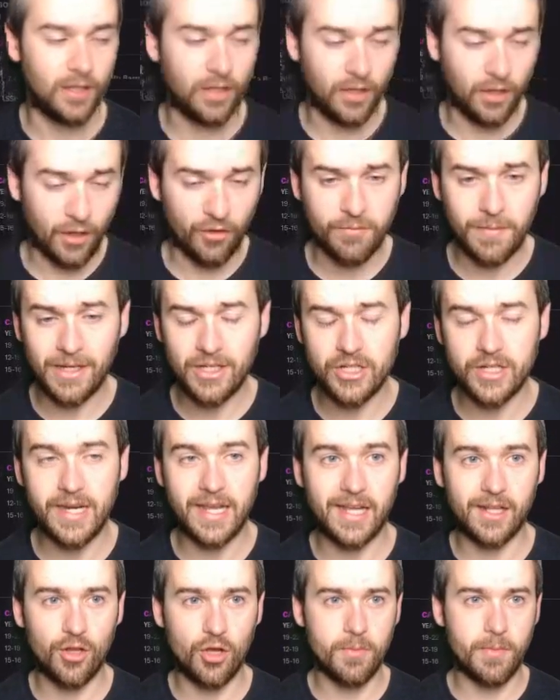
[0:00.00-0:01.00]
Now, I've mentioned
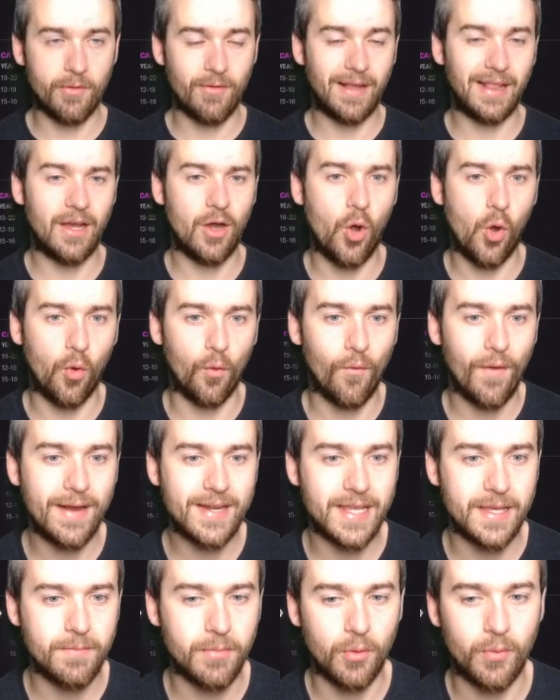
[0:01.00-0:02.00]
Nicolo Barella
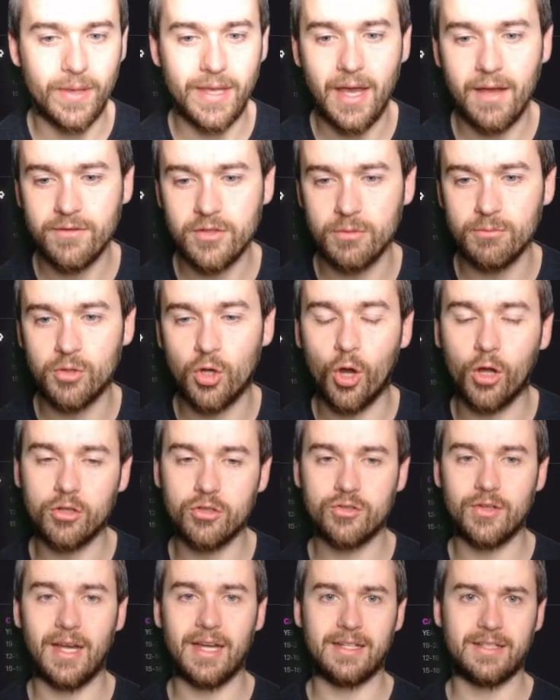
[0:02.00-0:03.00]
already, but we have some
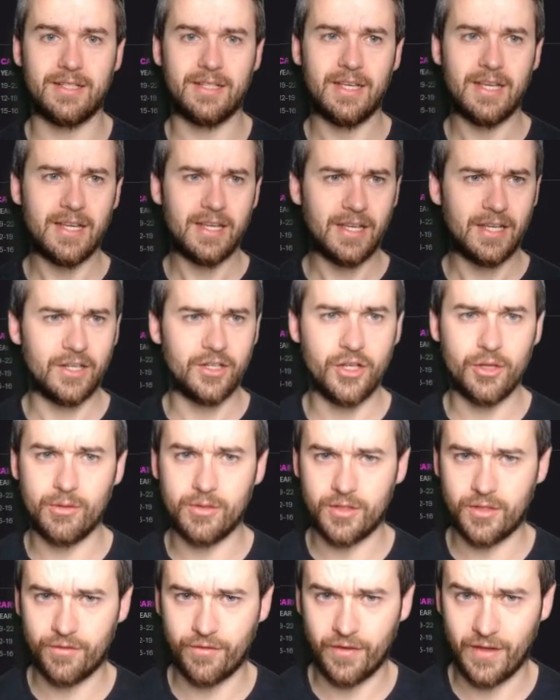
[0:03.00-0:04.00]
contract
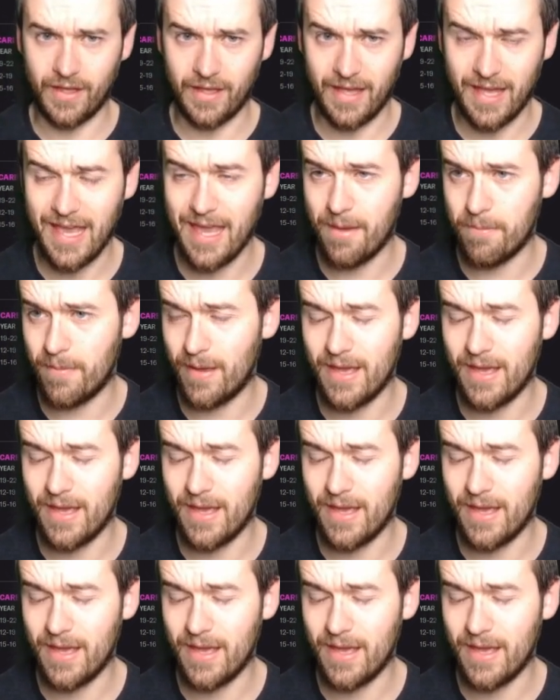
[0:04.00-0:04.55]
news for him.